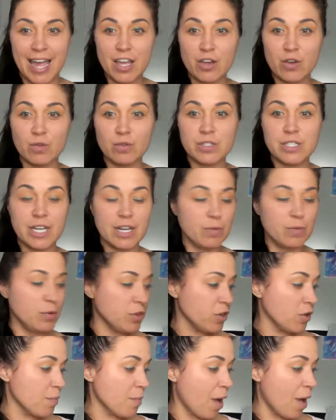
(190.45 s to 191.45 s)
you did
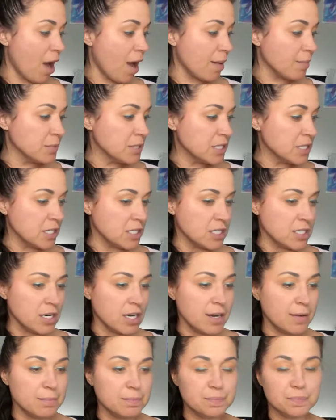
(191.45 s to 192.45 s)
with your mom's
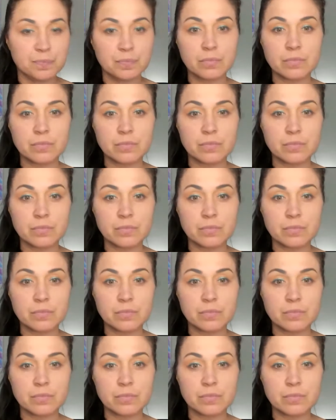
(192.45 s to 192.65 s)
system.